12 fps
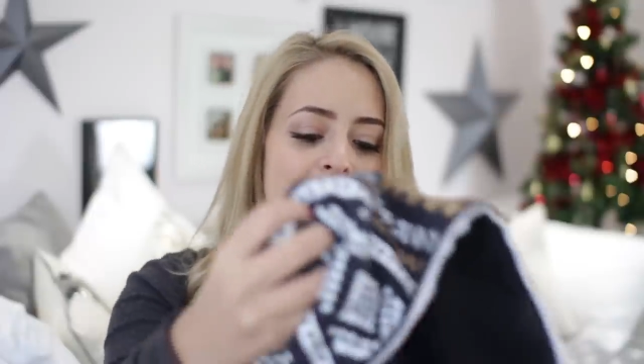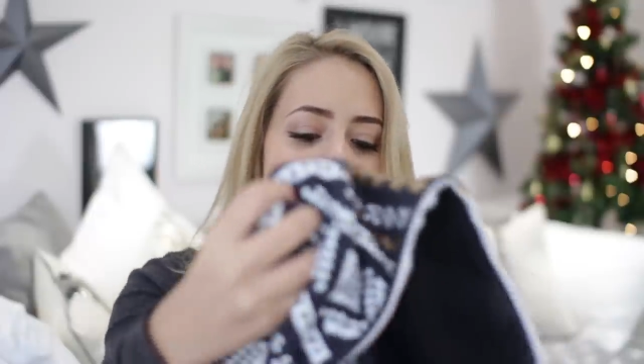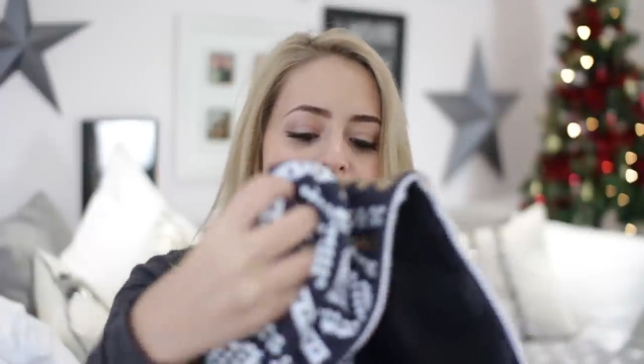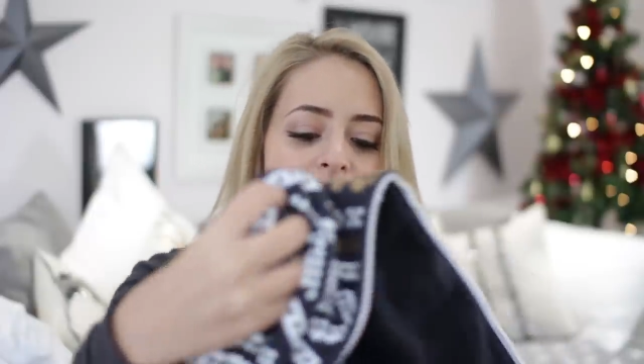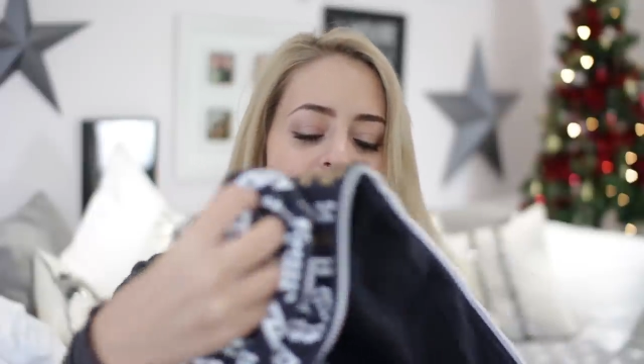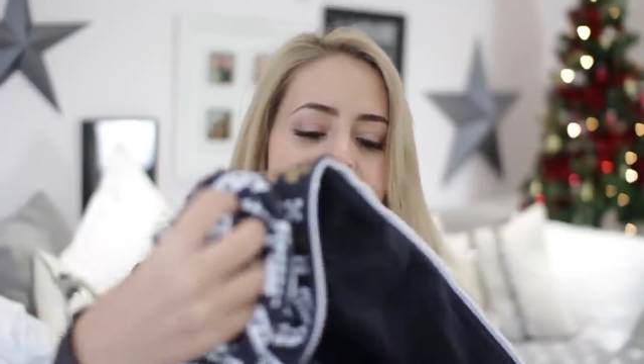
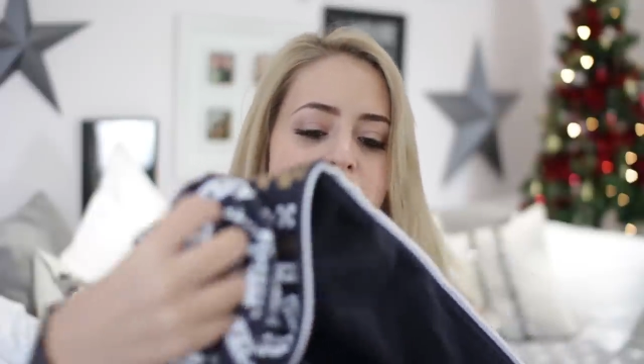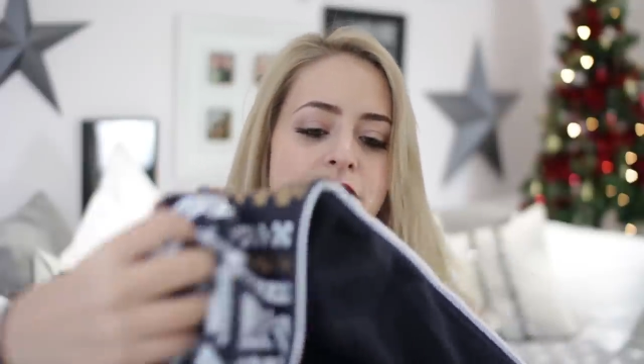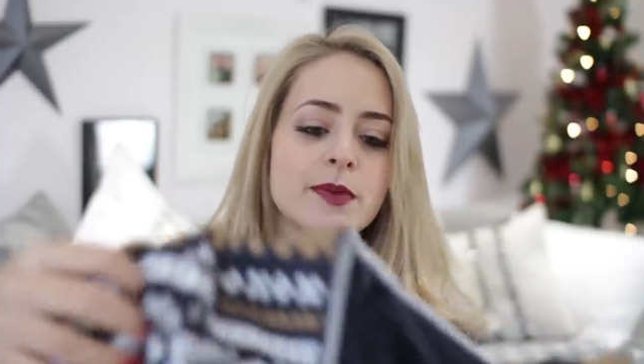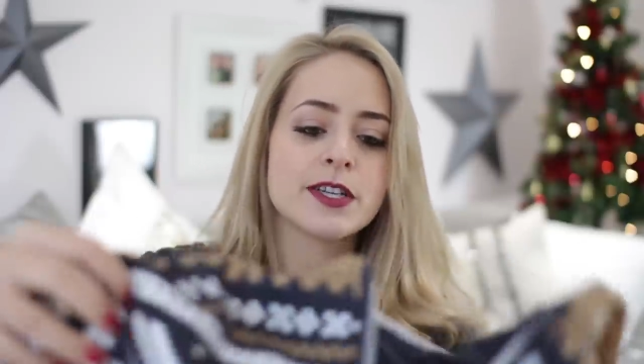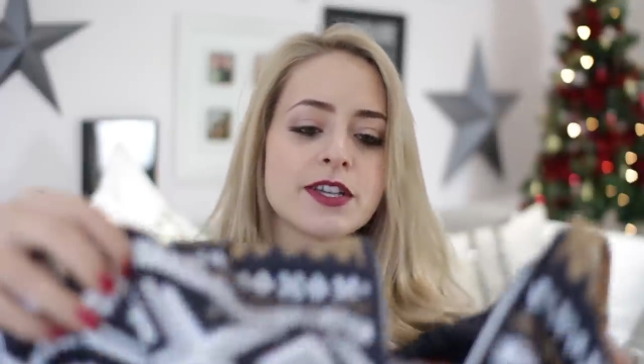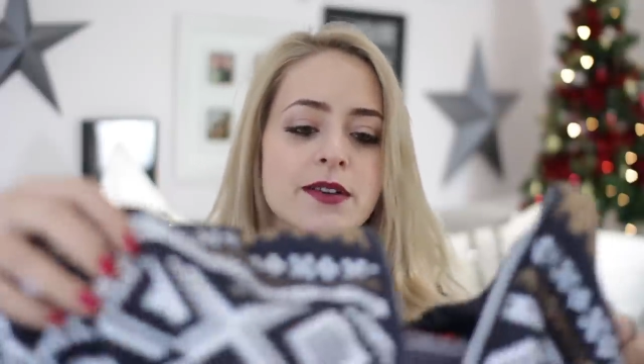latest
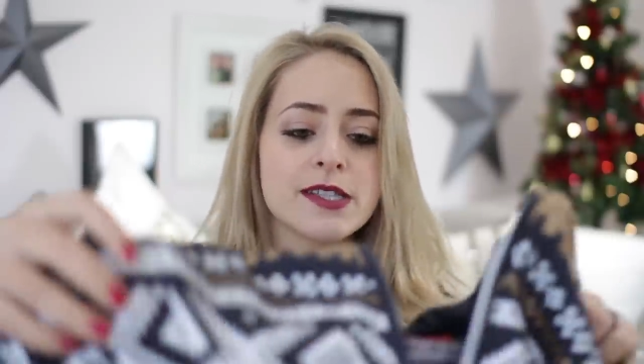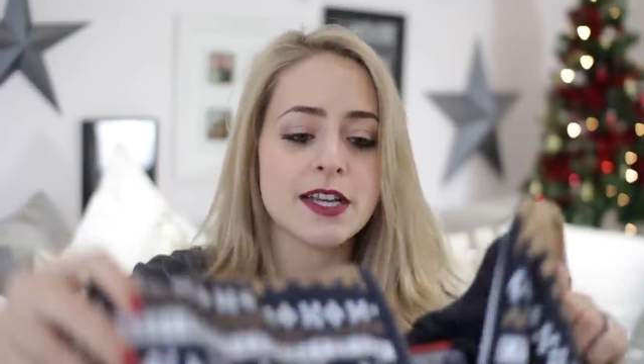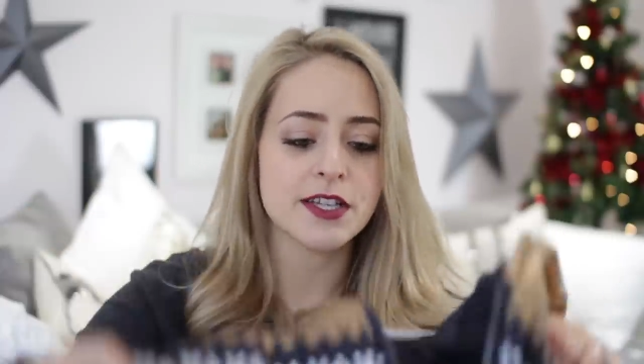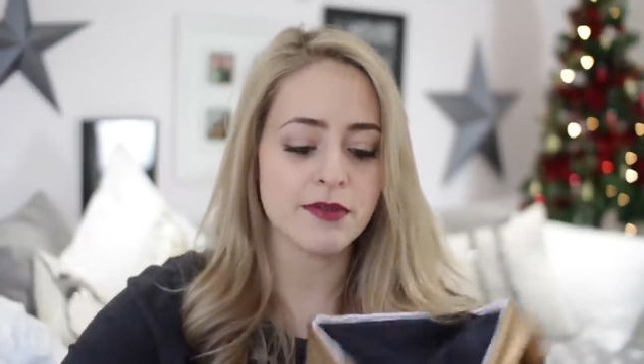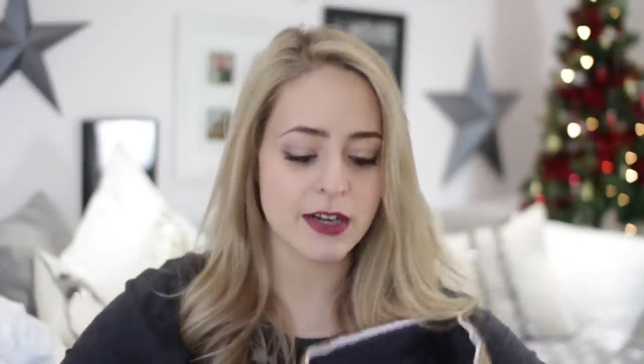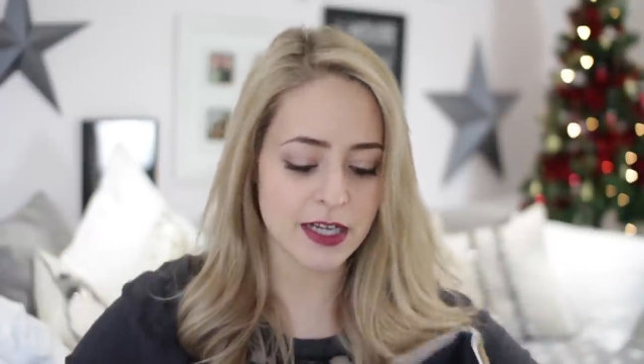edition, which I was
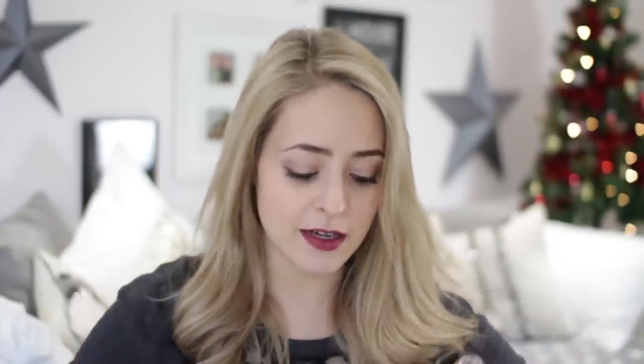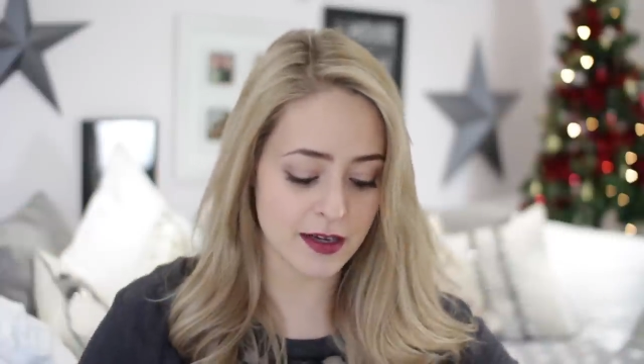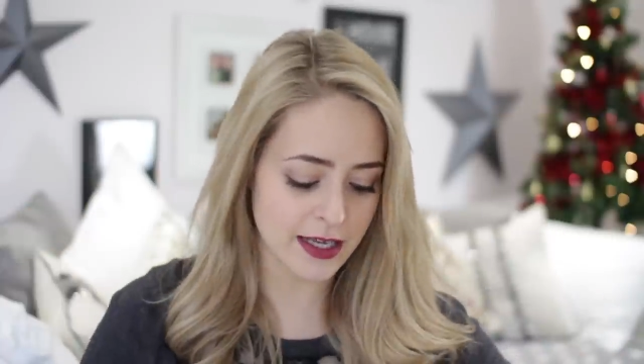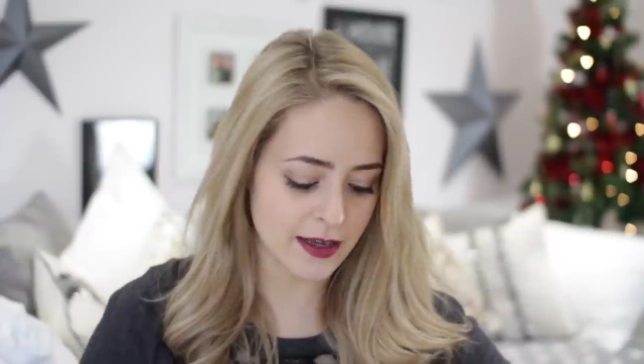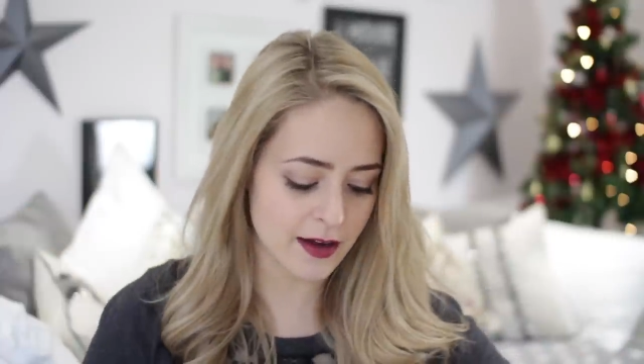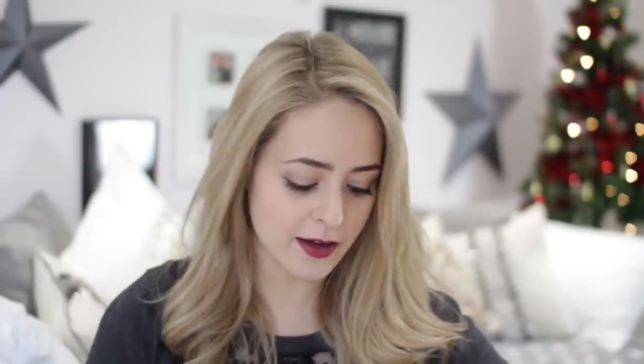actually really lucky.